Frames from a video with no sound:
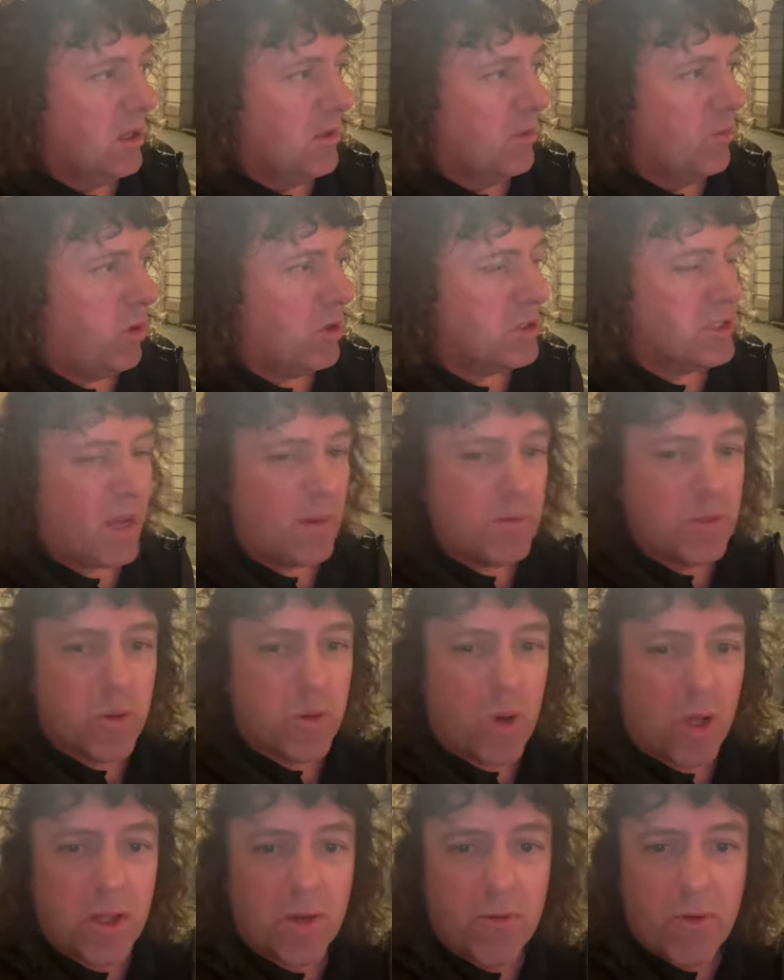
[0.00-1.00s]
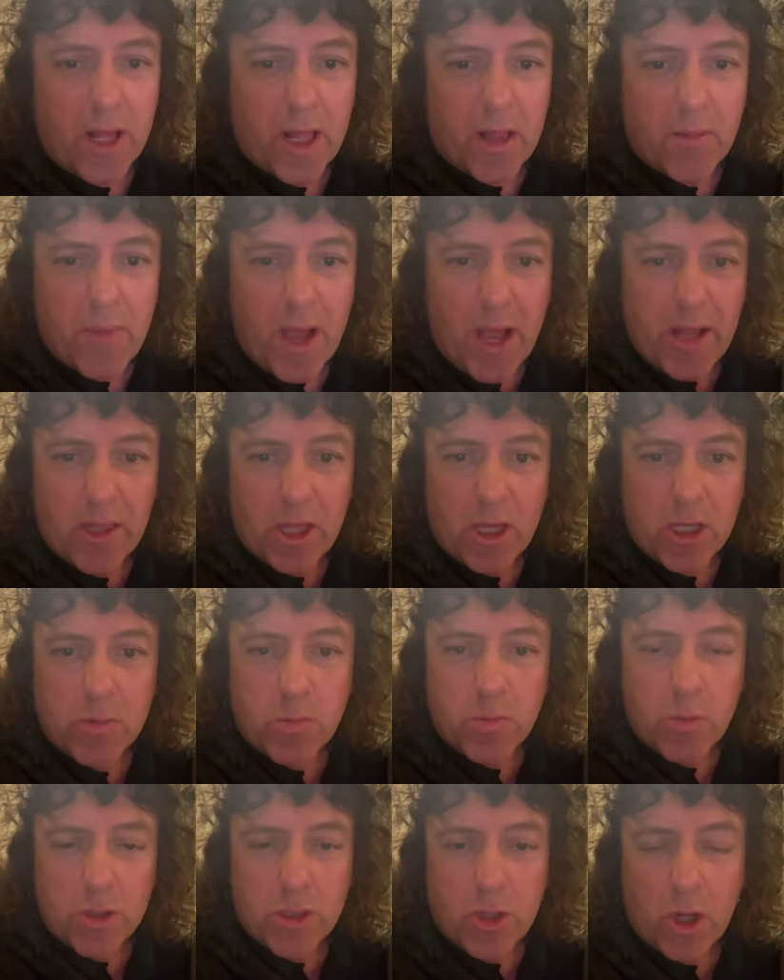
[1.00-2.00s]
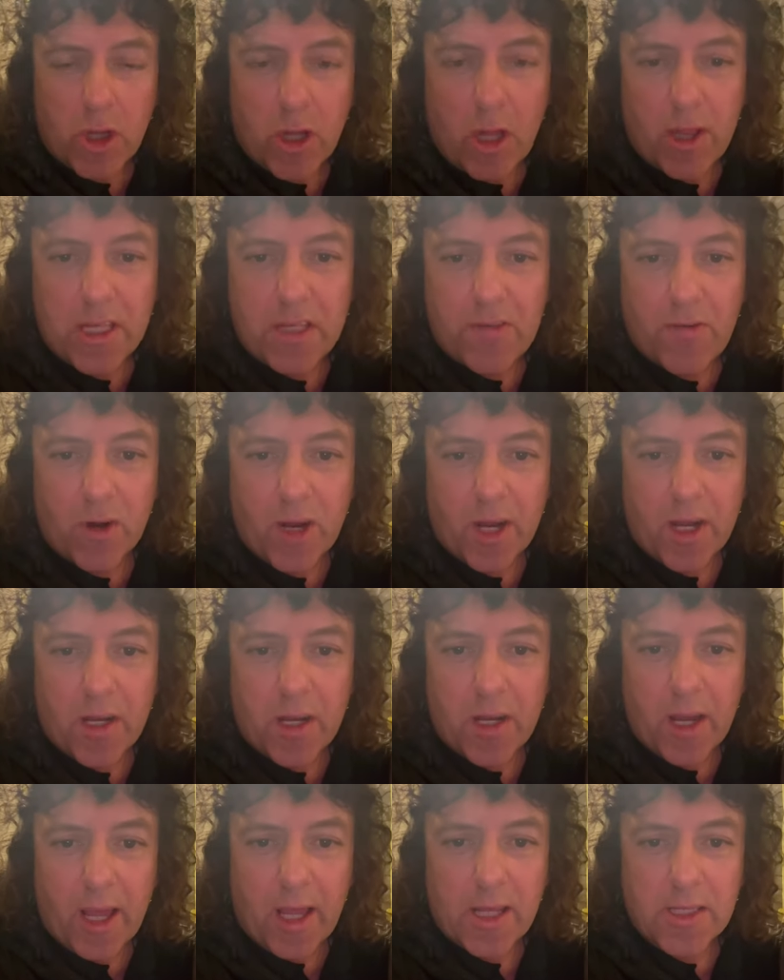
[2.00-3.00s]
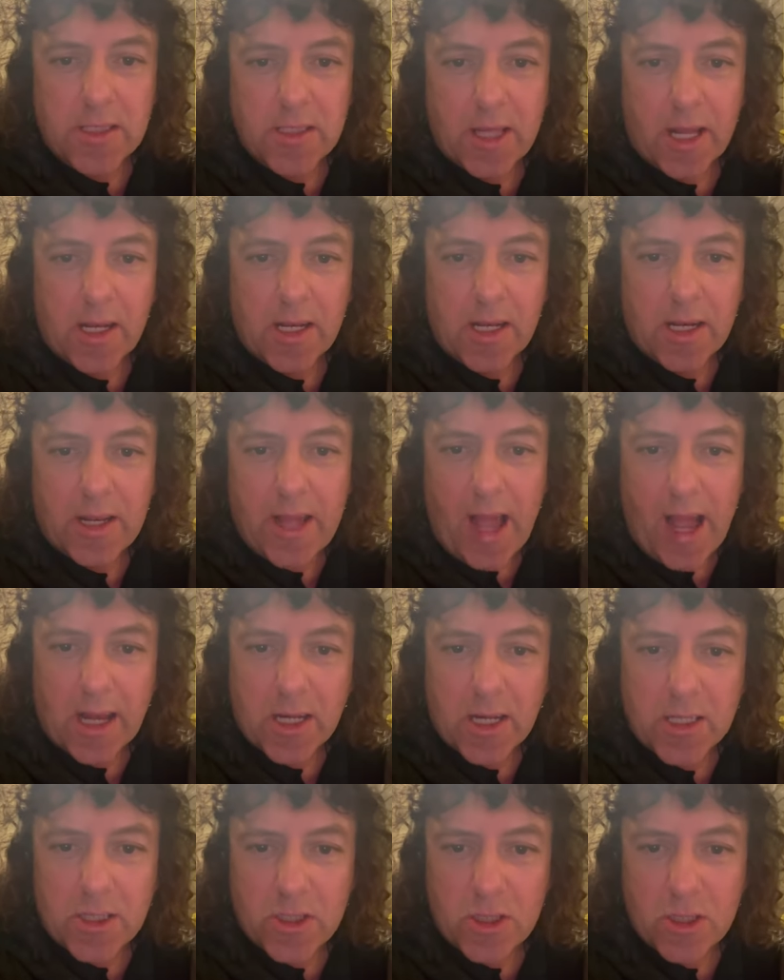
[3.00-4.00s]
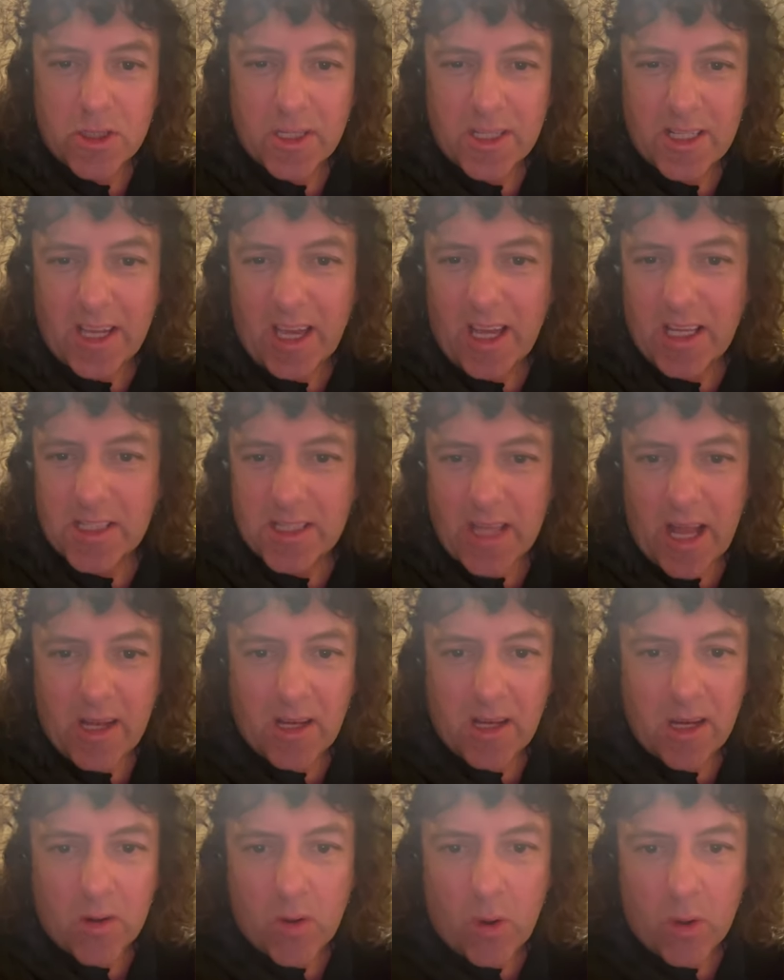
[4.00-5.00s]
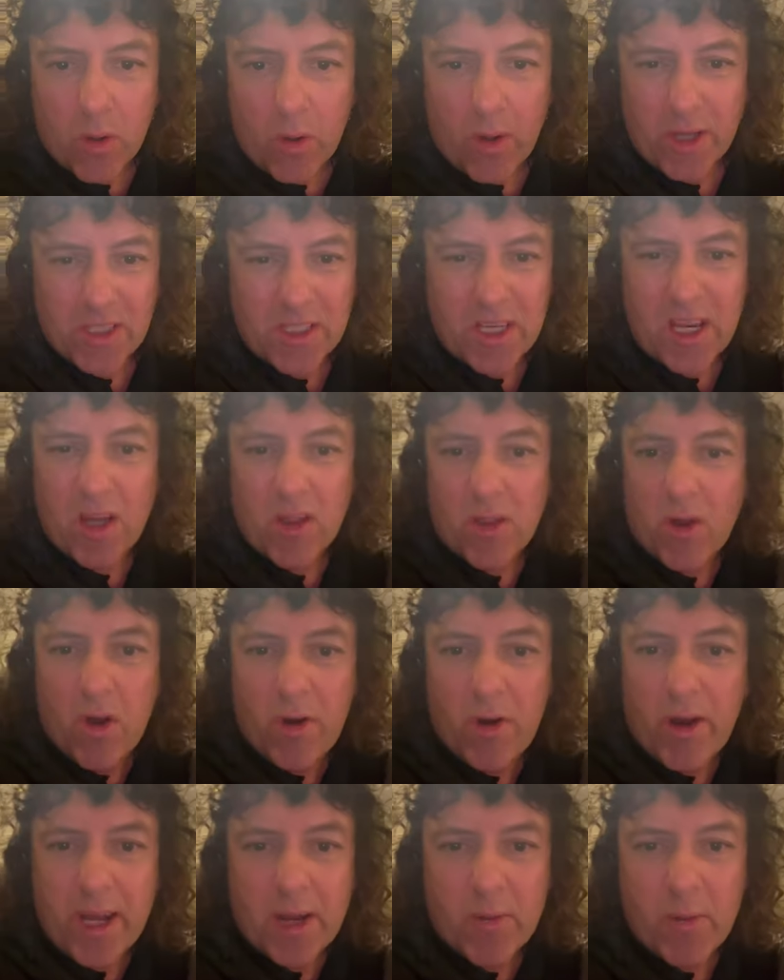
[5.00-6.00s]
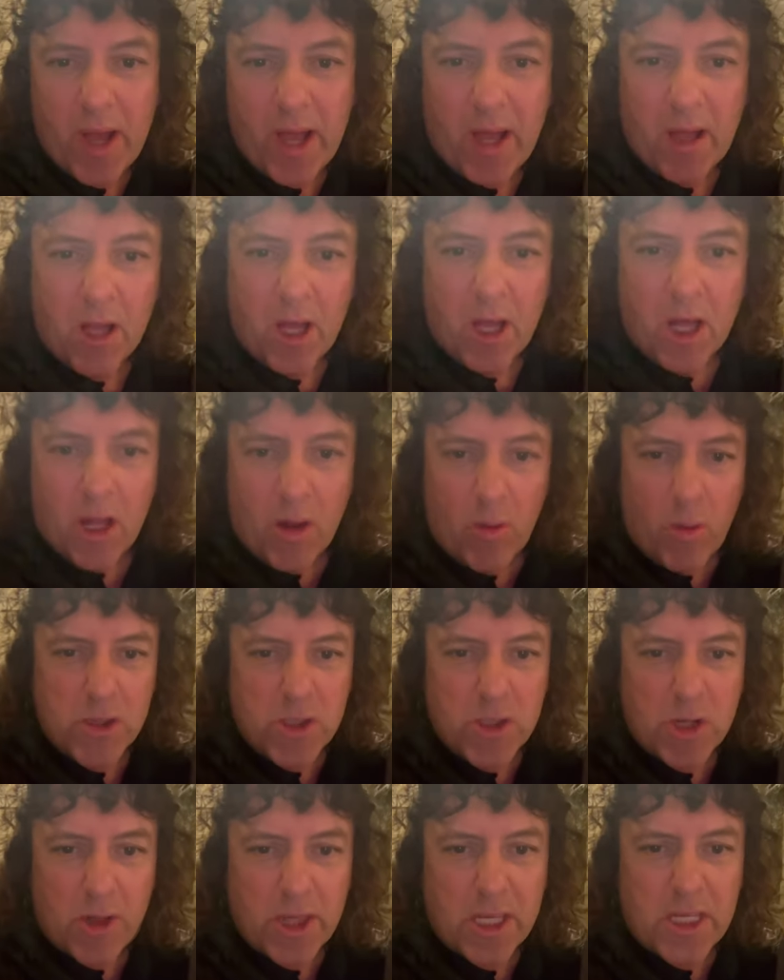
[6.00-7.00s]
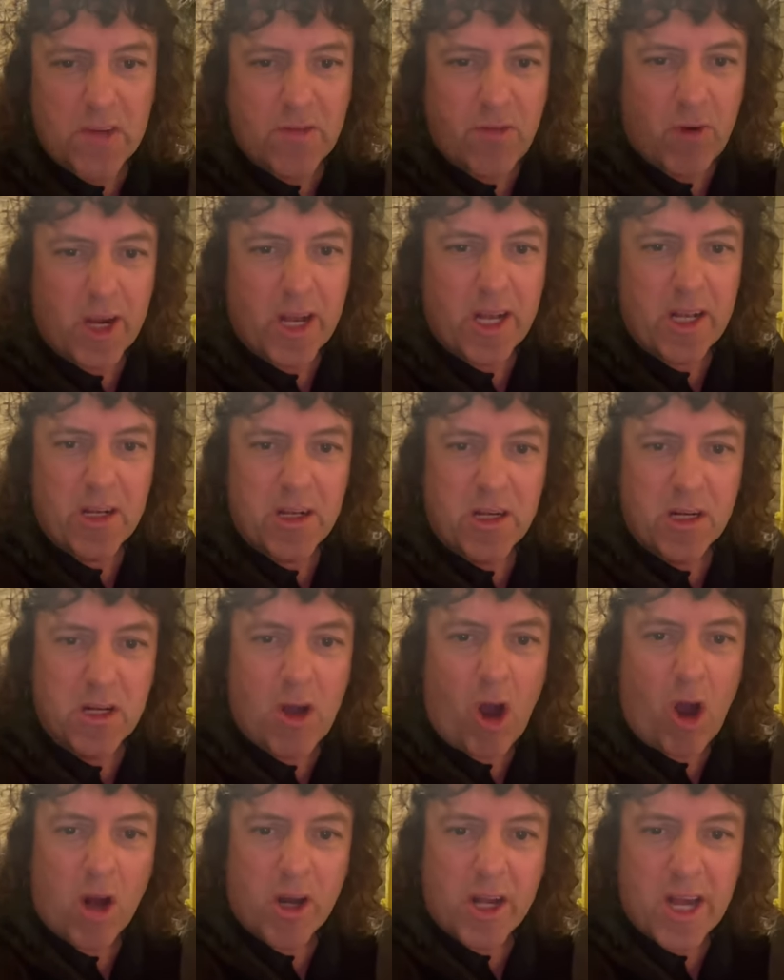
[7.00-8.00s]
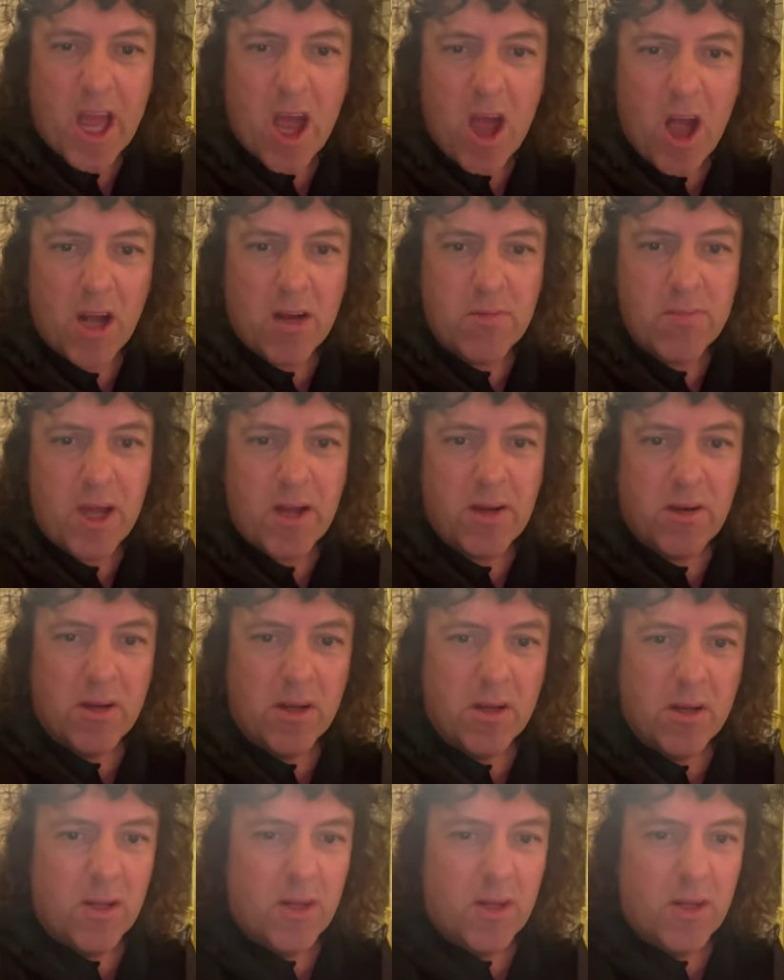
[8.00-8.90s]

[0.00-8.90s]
What's happened to all the real men? Was all these fucking East End gangsters? Is it East End? I don't know. It's near there anyway. Was all these fucking Cockney hard men?